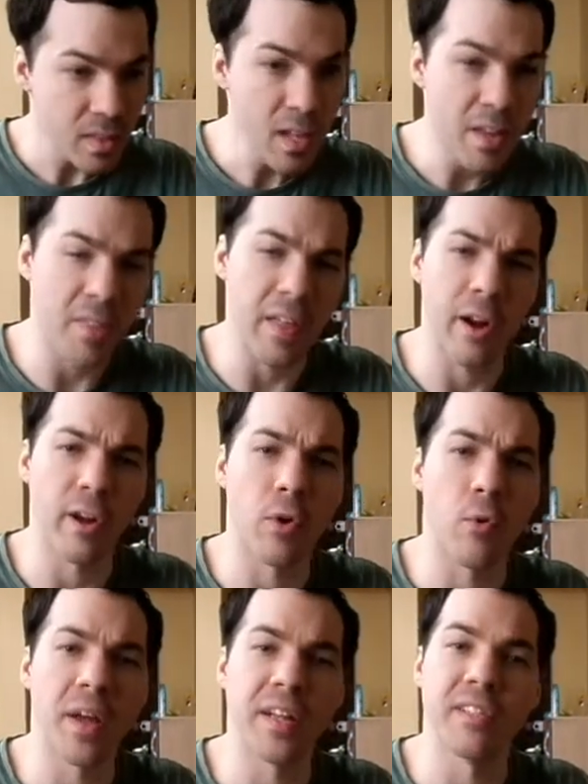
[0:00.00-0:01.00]
They're
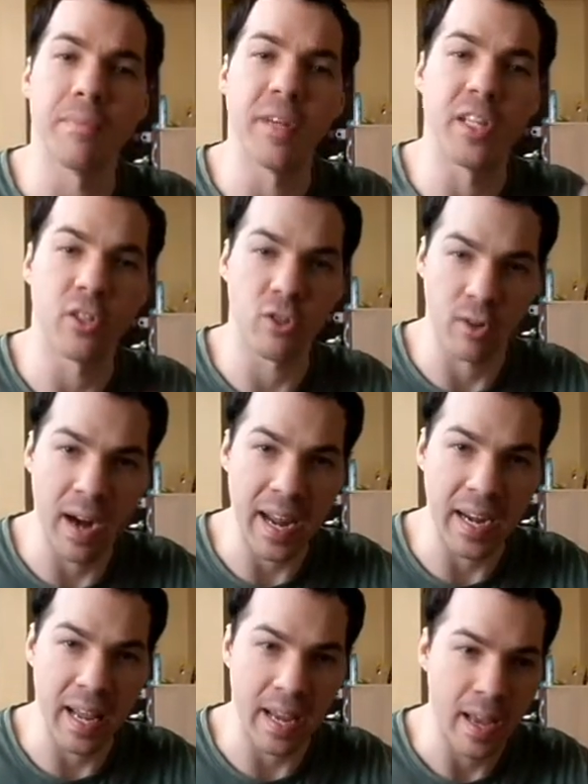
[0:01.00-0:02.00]
going to be
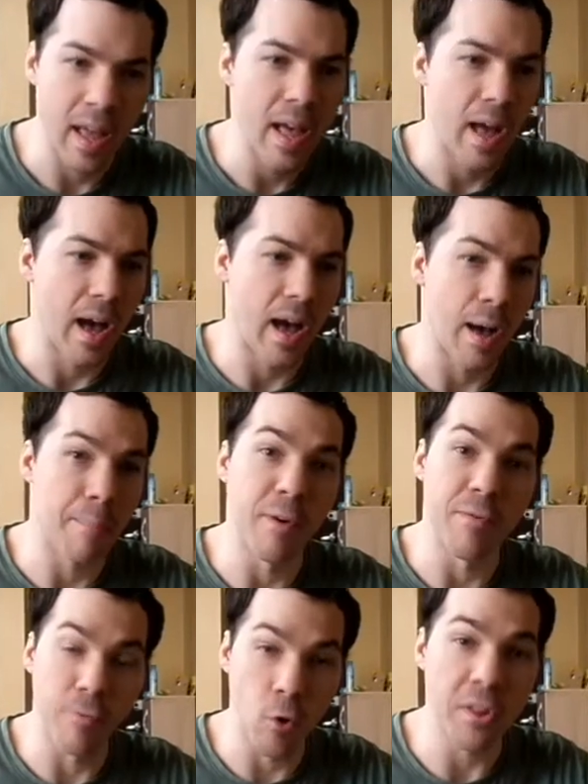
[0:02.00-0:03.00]
training
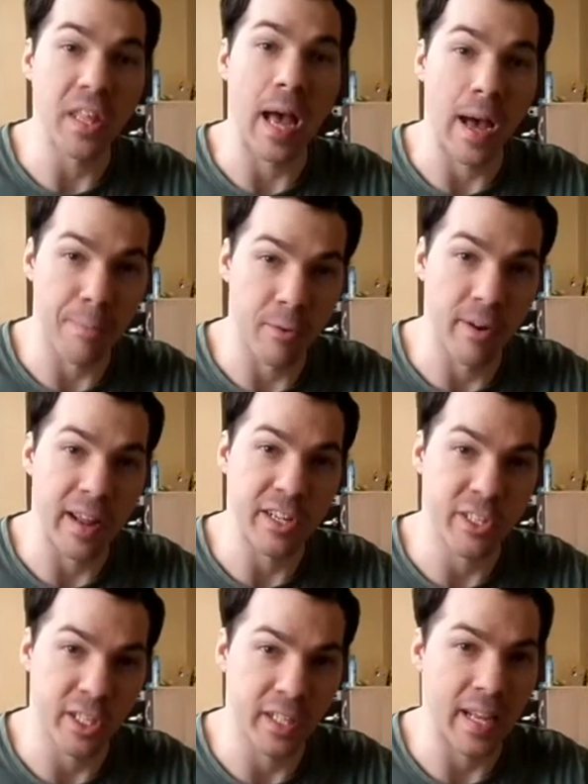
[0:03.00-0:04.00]
before the
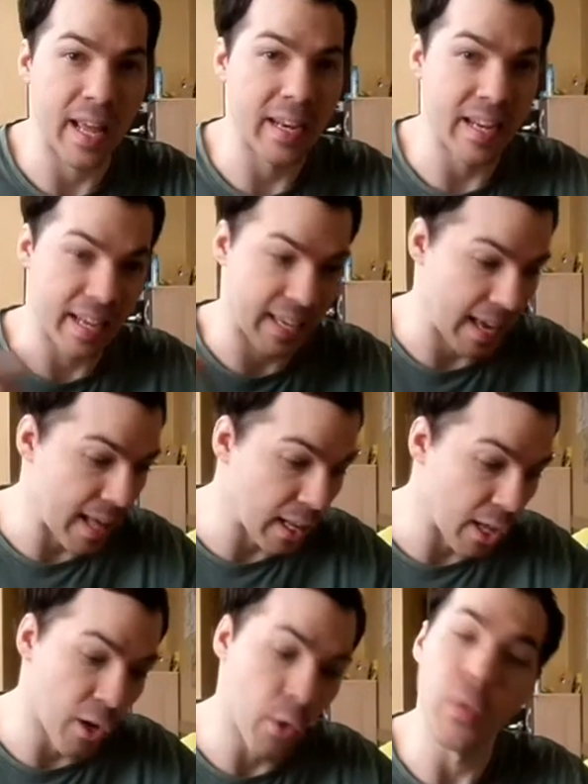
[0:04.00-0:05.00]
operation in
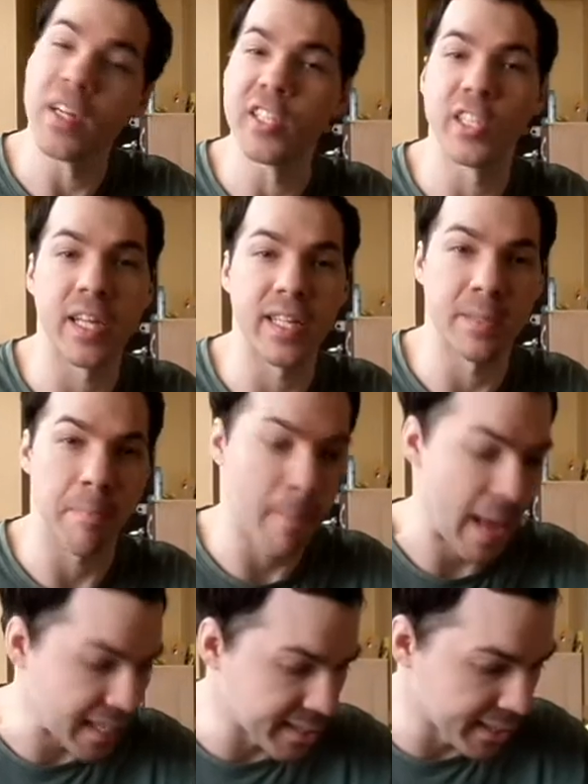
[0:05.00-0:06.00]
Niquelo, which is
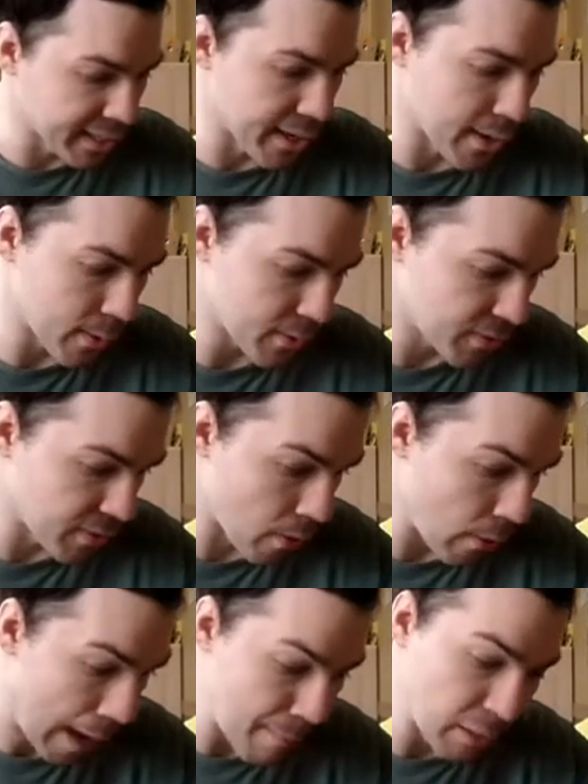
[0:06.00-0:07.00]
Mexico.
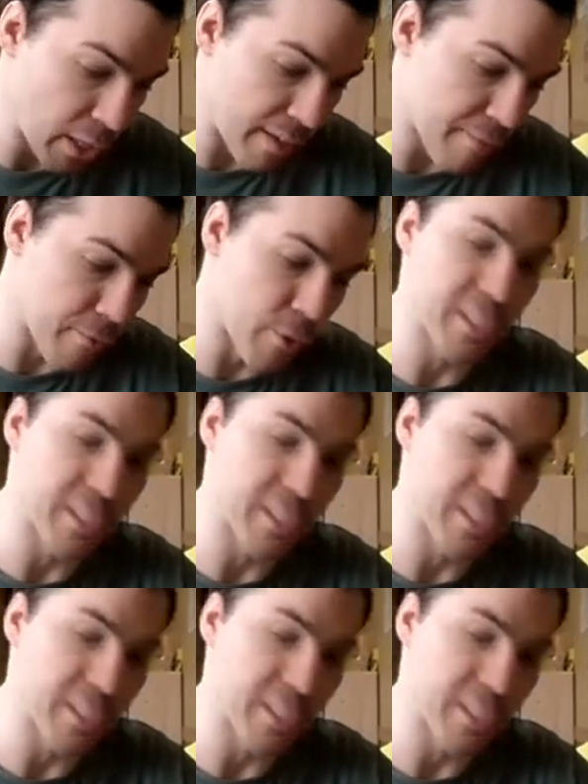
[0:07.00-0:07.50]
So I'm looking forward